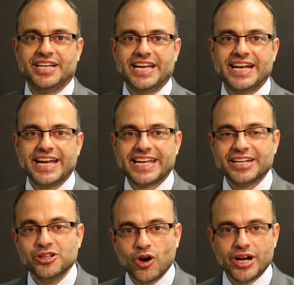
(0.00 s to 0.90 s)
And I
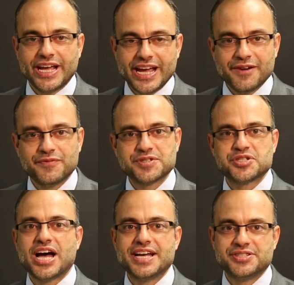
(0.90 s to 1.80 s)
cannot
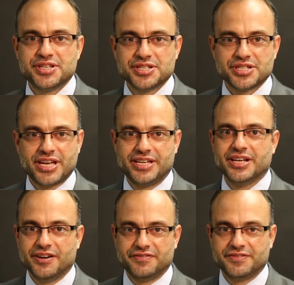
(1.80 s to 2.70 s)
emphasize this
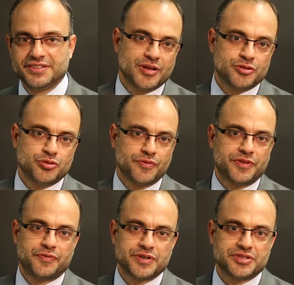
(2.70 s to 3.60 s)
enough. Two of
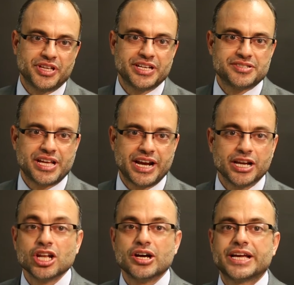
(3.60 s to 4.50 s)
the first things that I
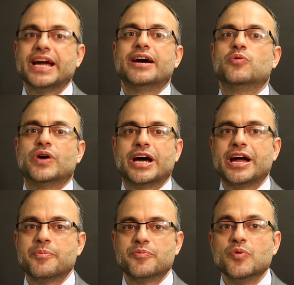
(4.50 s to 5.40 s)
look at when I
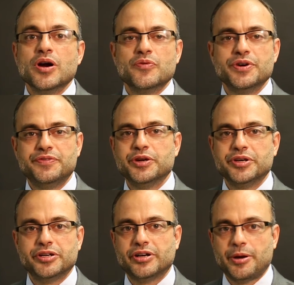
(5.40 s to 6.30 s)
am
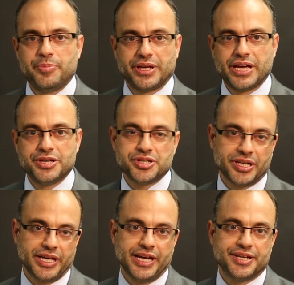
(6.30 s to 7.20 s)
reviewing your
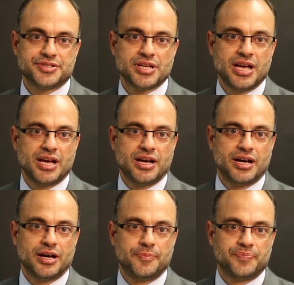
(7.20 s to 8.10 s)
application is,
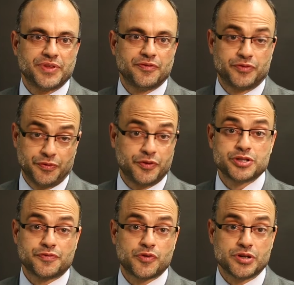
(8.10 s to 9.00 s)
the
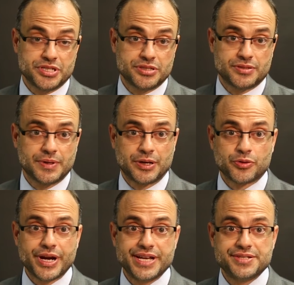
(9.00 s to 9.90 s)
first of course is
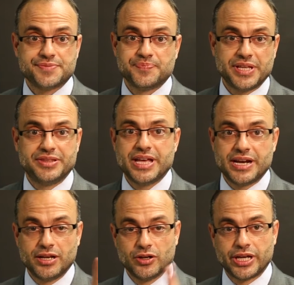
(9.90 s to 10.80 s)
grades, and then
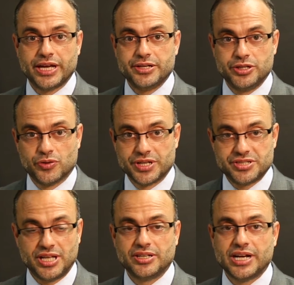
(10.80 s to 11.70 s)
I look at your
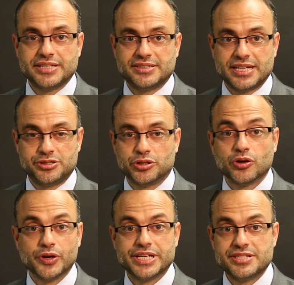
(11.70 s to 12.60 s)
standardized test, your
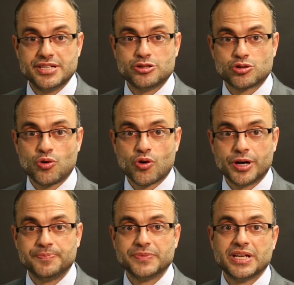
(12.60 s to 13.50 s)
OAT
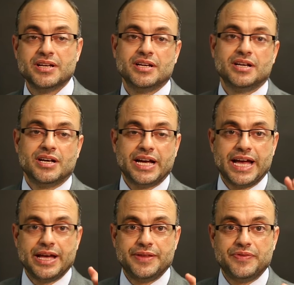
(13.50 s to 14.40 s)
score.
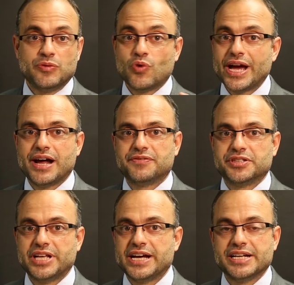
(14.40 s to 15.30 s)
And right
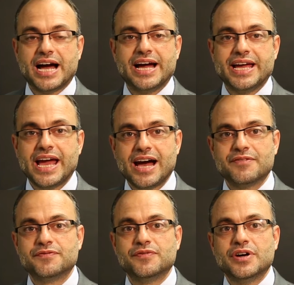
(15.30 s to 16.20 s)
after that,
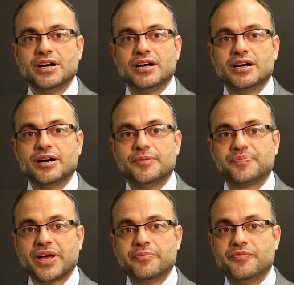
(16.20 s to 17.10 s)

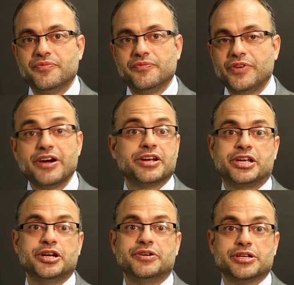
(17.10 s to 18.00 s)
I'm very
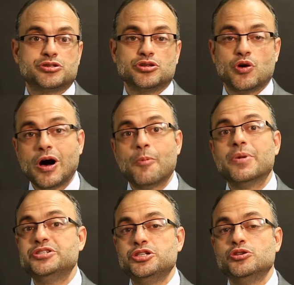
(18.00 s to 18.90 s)
curious to know how
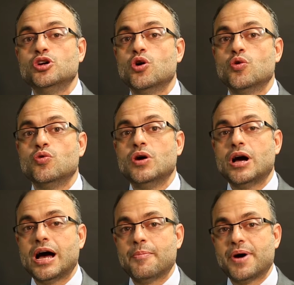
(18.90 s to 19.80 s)
much you know
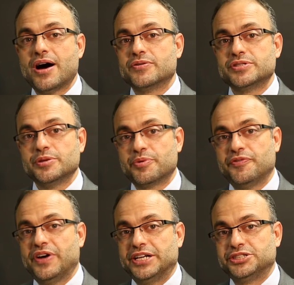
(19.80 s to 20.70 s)
about the
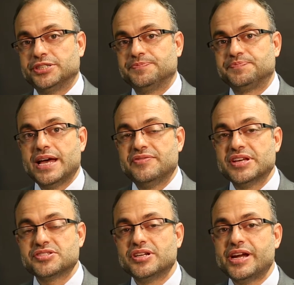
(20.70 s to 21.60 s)
profession. And
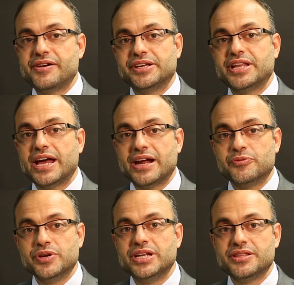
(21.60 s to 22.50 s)
that's an area that I
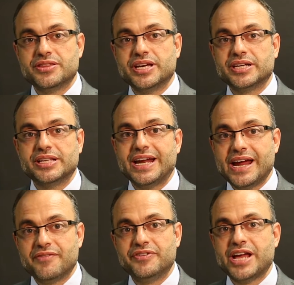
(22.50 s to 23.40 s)
really think that
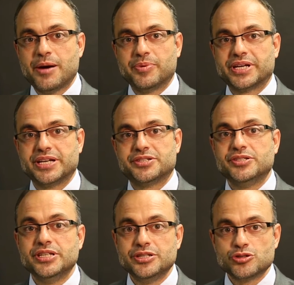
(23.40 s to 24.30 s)
every applicant
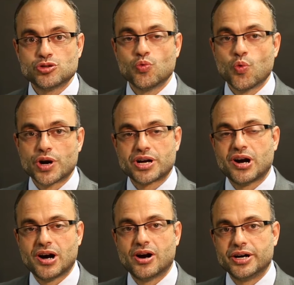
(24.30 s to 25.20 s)
needs to work
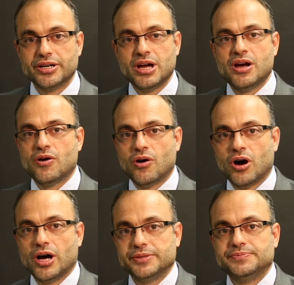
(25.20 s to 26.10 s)
hard
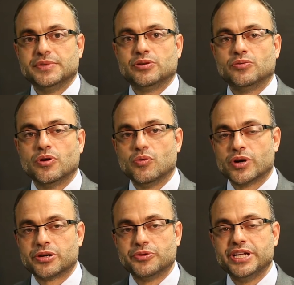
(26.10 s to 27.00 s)
on,
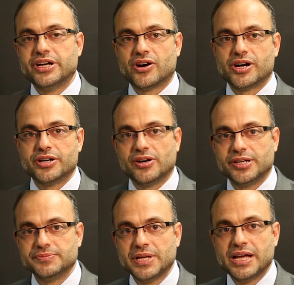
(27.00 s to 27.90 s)
work really hard on.